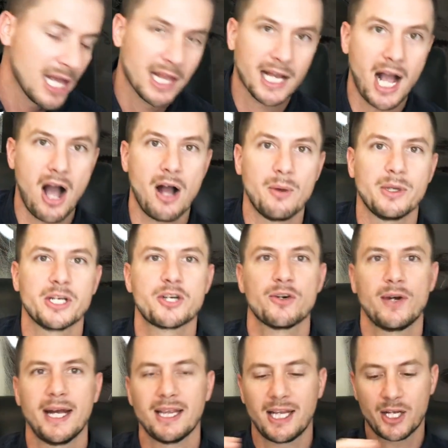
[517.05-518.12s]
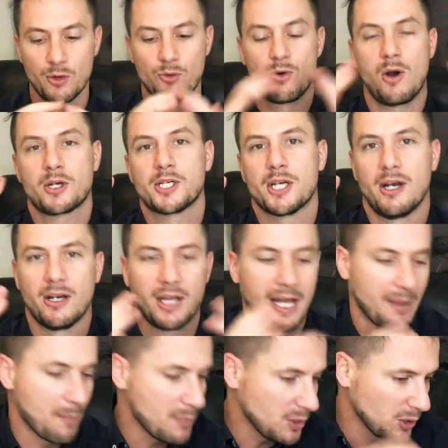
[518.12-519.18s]
Like, I want to create like a rock show,
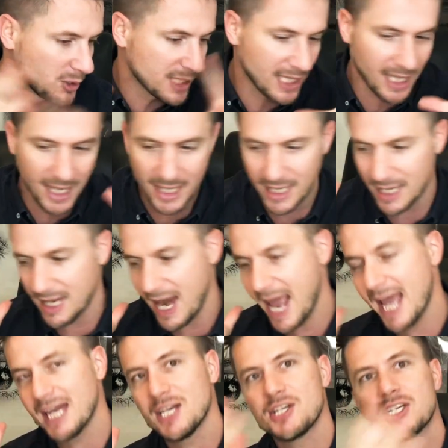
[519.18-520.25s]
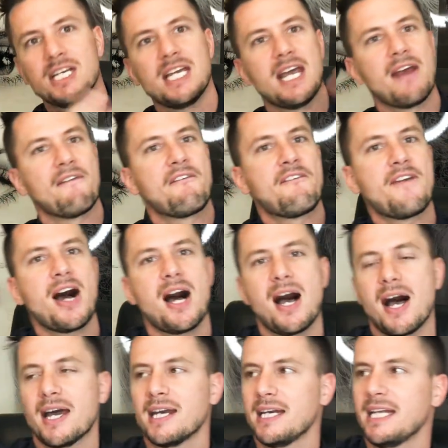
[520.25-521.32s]
like music and energy and
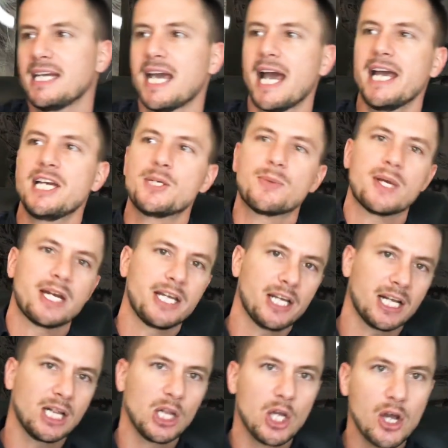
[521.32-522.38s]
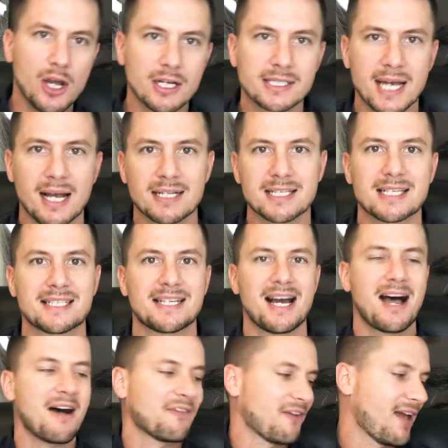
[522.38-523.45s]
fun and engagement, and you're going to learn tons of
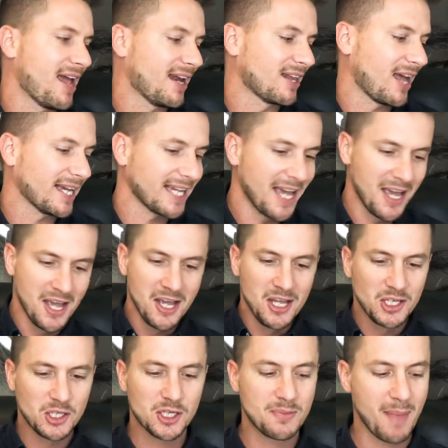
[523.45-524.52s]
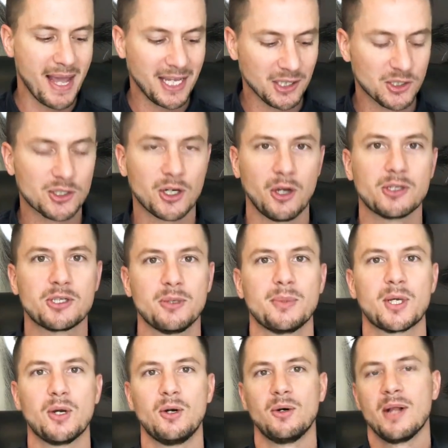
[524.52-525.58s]
stuff and, like, just make it so
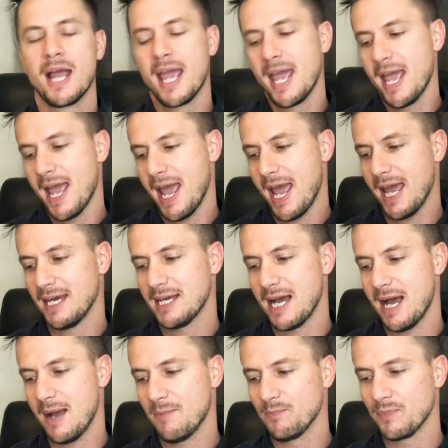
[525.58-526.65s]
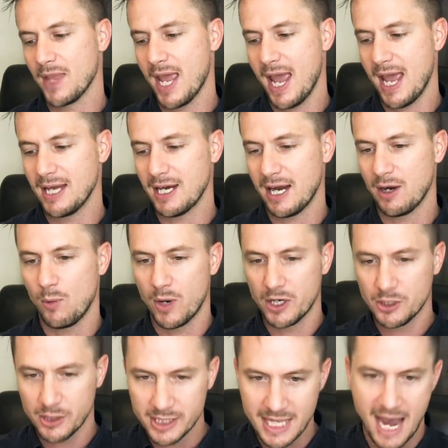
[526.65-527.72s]
super cool. And I
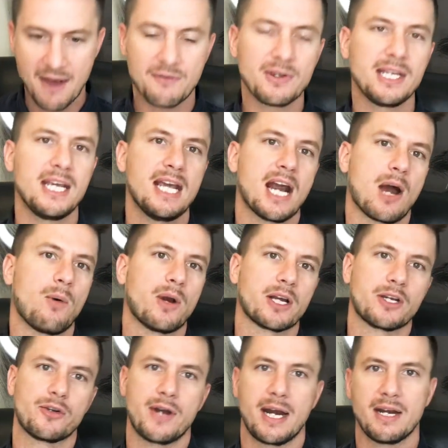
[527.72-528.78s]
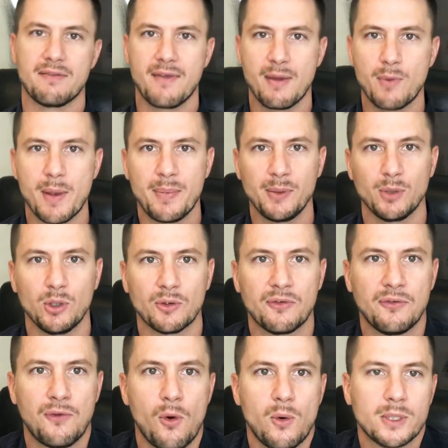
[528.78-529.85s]
want to do this every year, and I want to create an event where people look
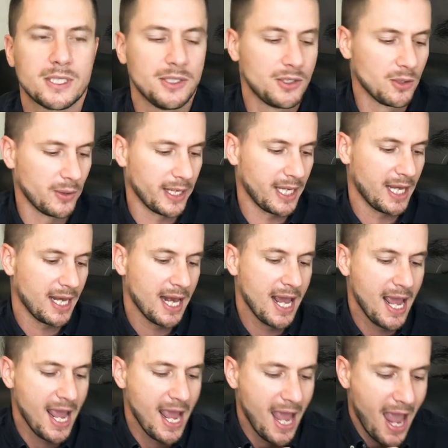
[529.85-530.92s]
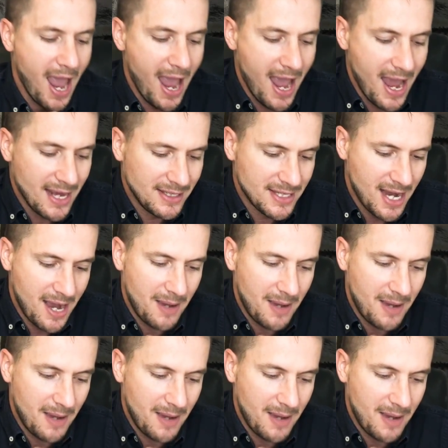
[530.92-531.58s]
forward to doing it. And